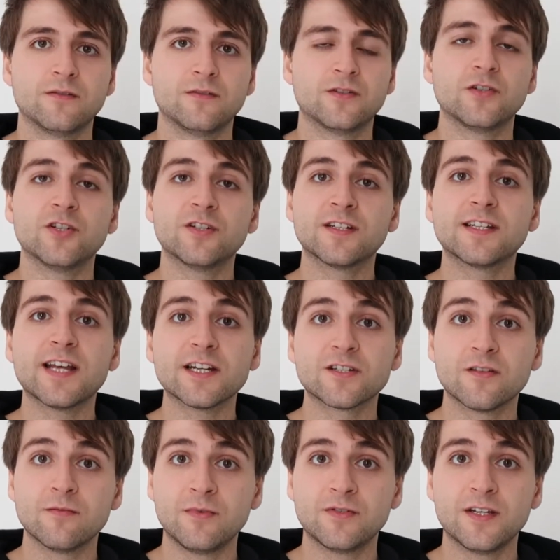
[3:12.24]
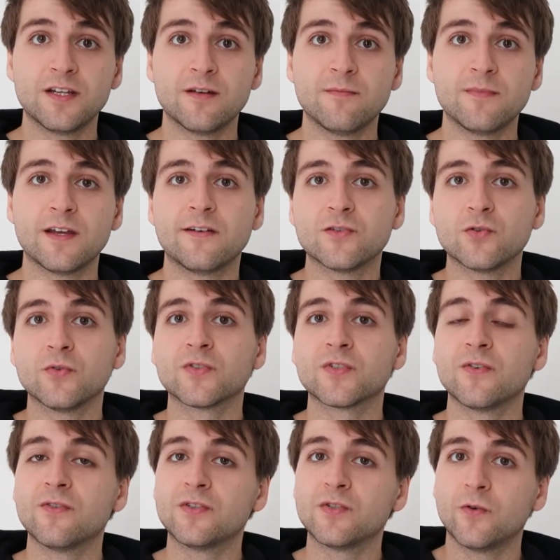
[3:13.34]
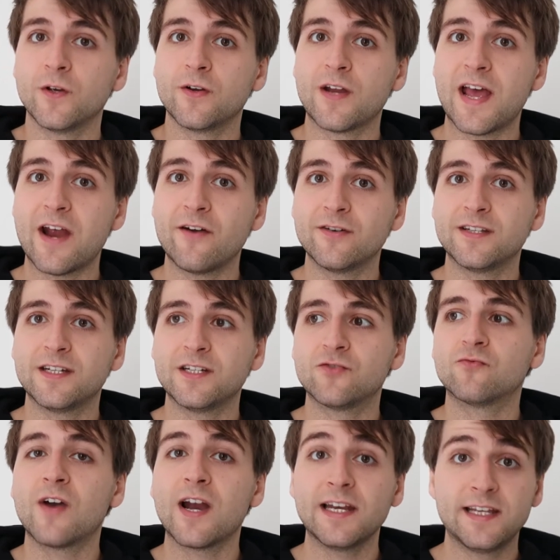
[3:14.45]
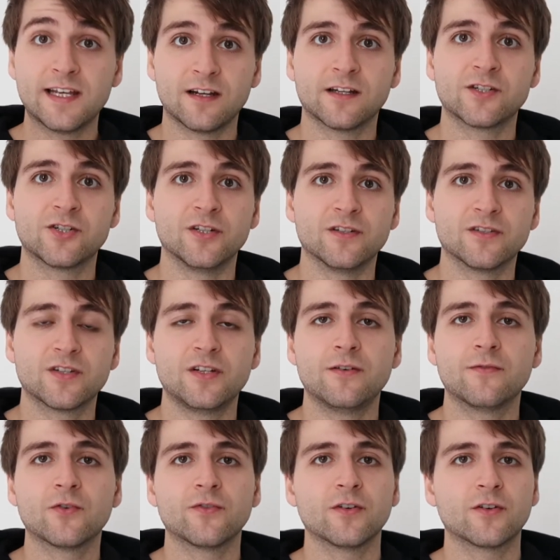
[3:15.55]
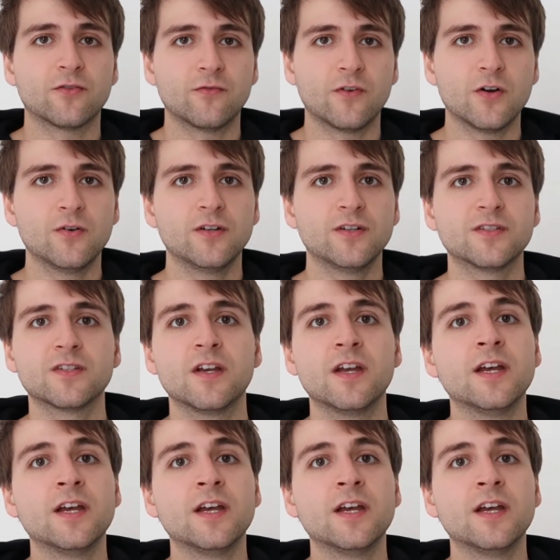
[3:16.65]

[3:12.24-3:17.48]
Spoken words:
So just attached to the museum there is also the Toyota Heritage Rally Collection. So you've got the Corollas,